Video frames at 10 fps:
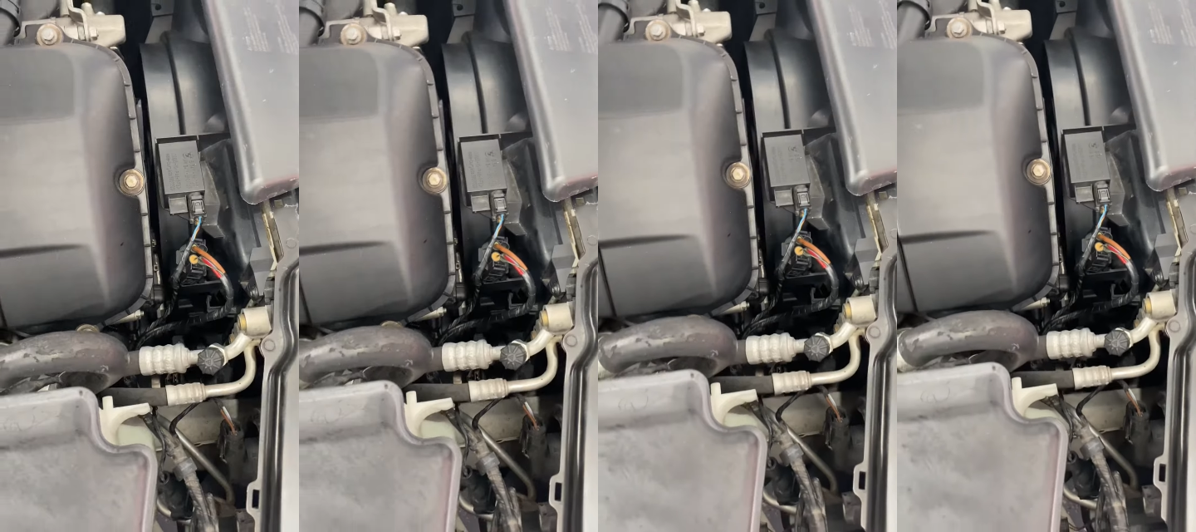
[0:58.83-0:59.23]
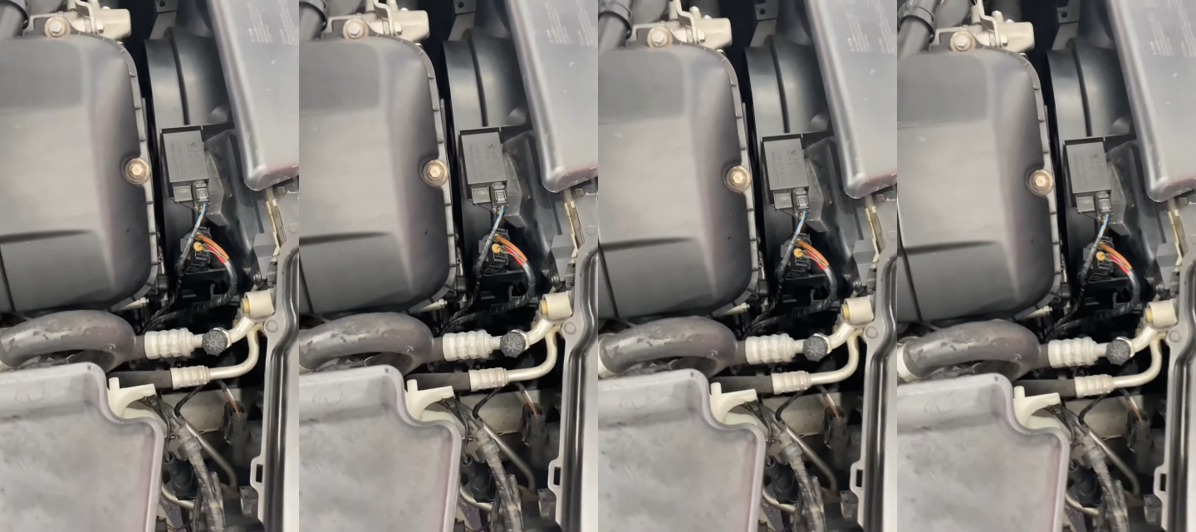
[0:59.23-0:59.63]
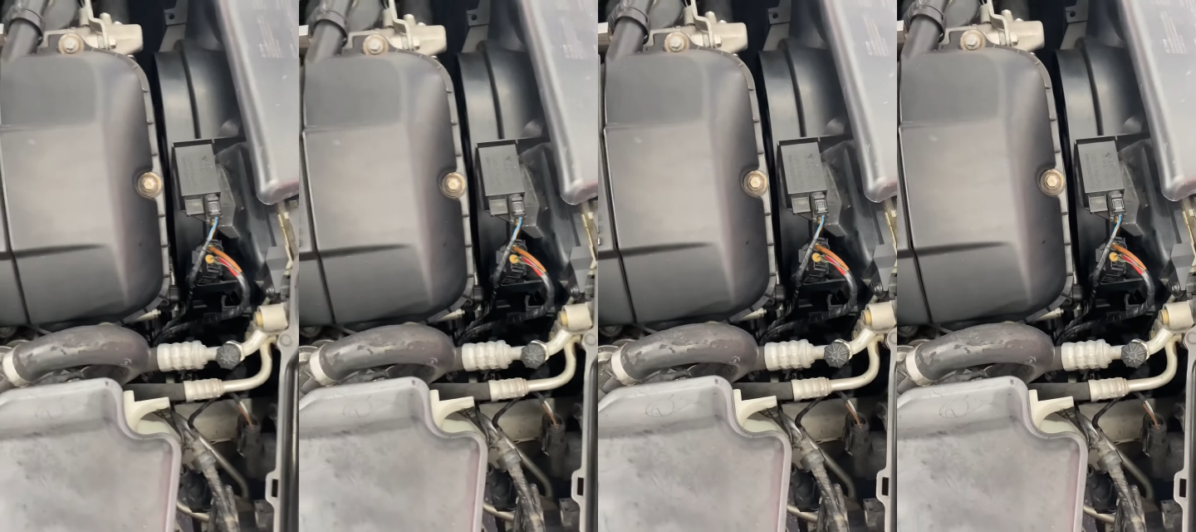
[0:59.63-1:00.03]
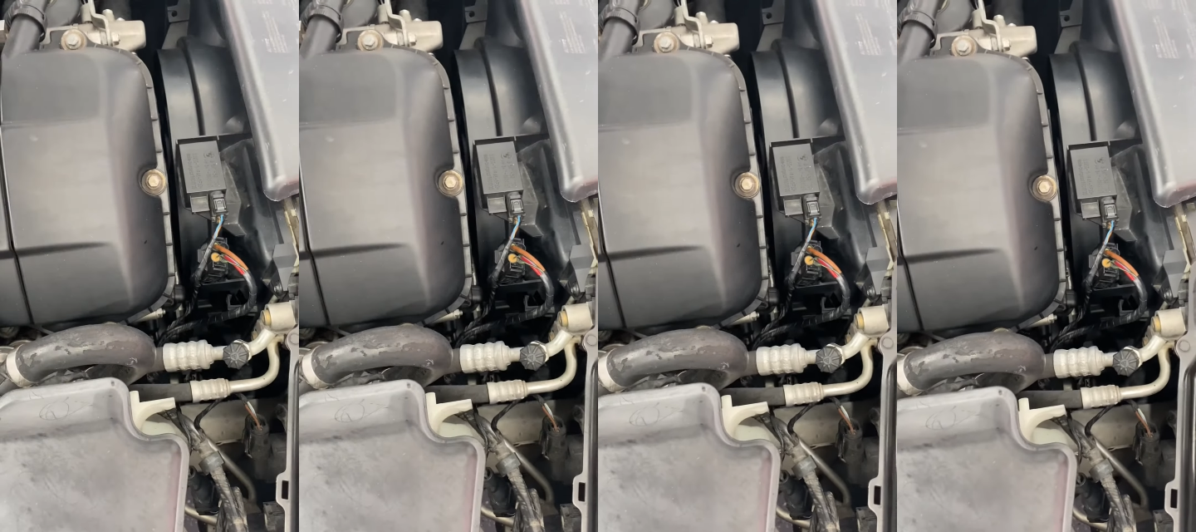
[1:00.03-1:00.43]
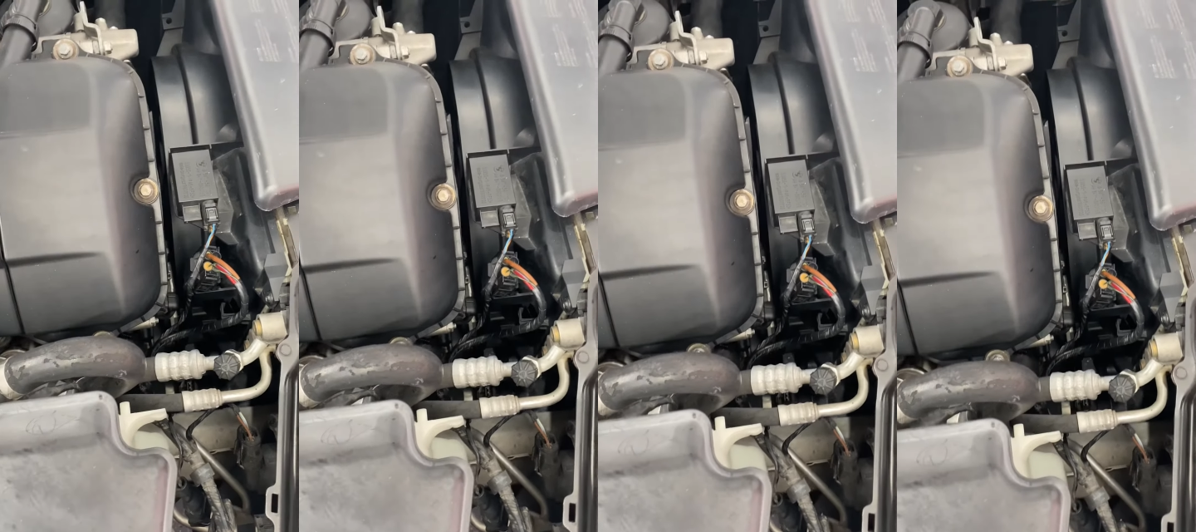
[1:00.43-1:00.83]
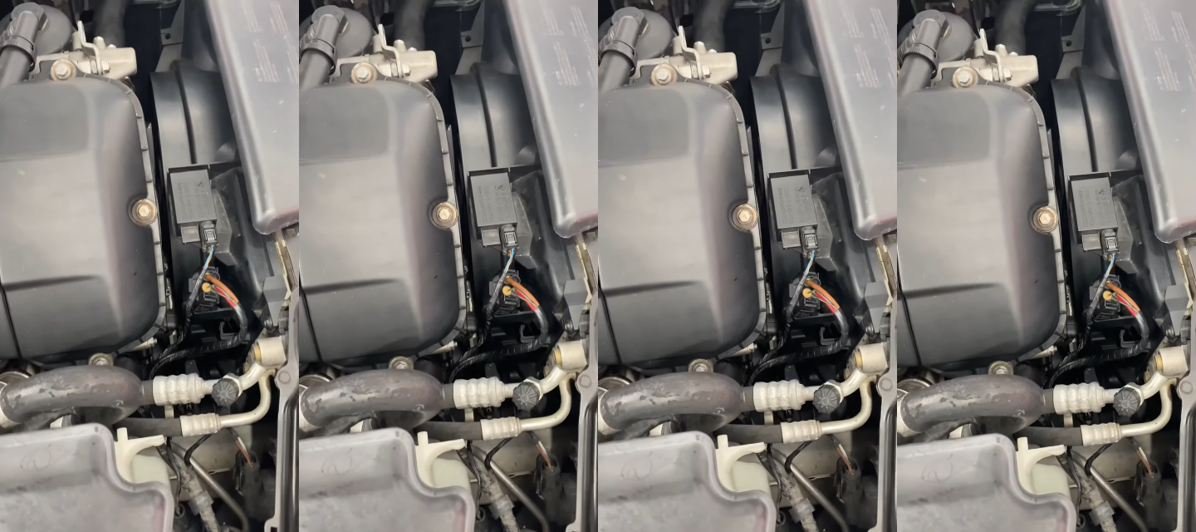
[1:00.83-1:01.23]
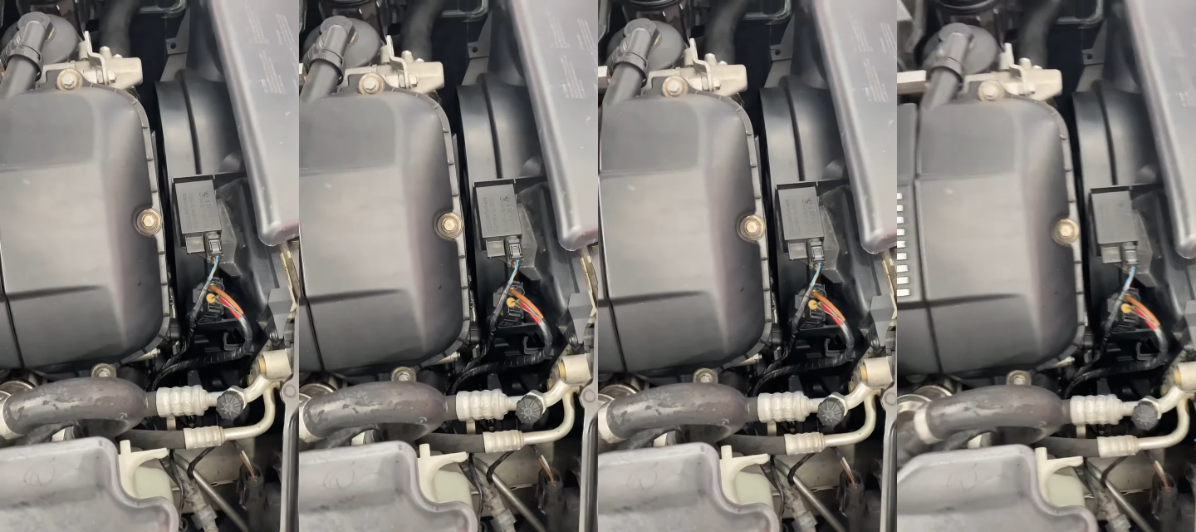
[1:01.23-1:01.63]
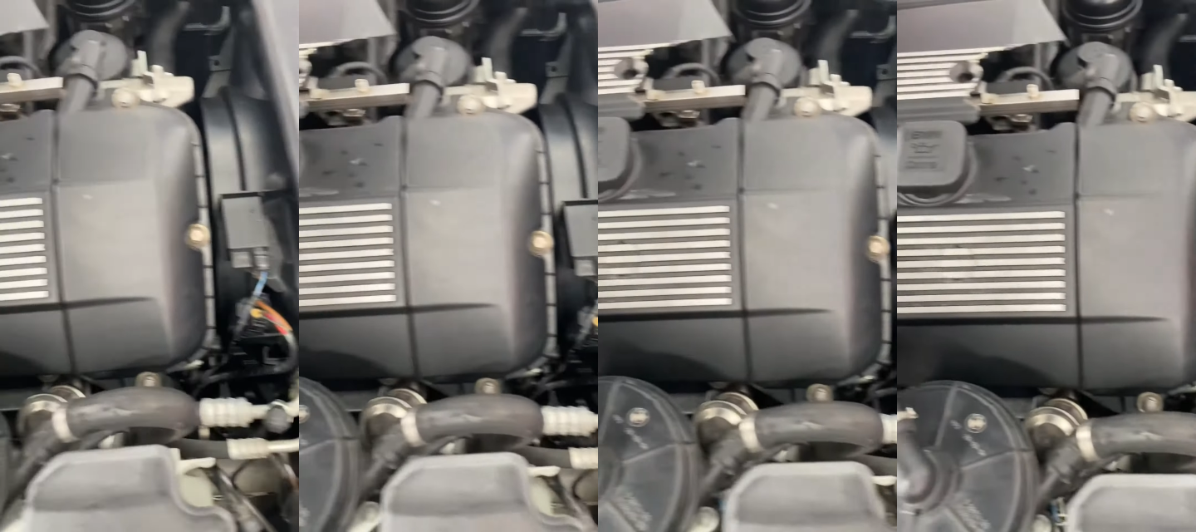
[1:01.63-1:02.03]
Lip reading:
No face is visible, so there are no lips to read.